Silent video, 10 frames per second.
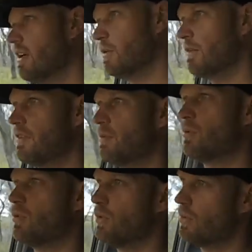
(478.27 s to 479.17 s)
With the
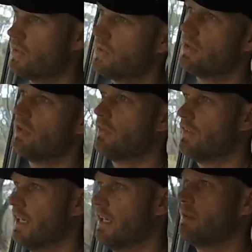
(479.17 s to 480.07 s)
rules of
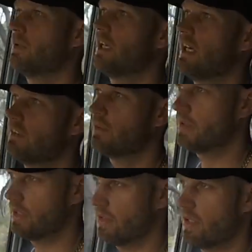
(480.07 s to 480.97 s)
how we have to
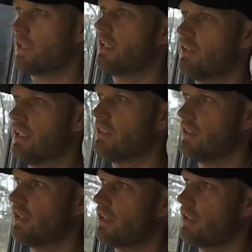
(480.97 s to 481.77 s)
be, like, as in